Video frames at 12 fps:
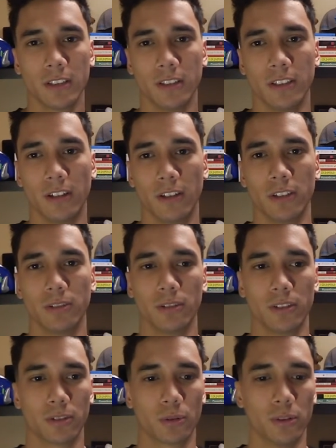you know,
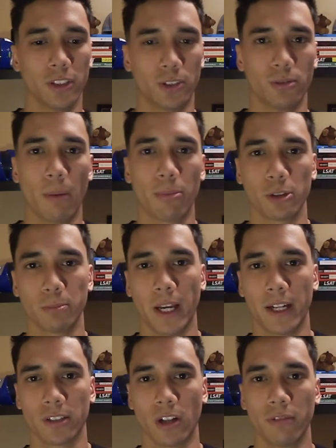you'll sort of just drop those
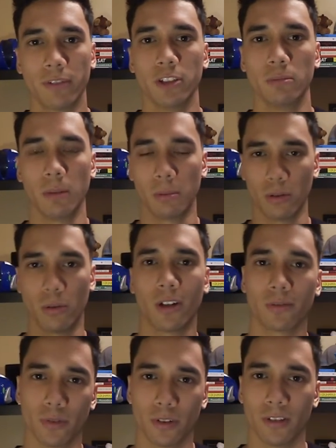bags off and you'll be able to walk
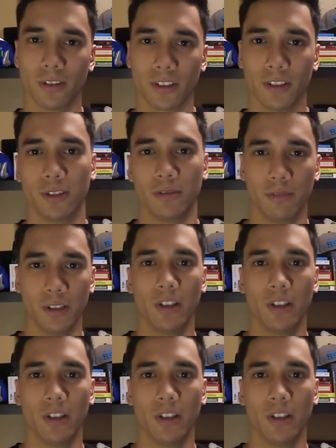further because you feel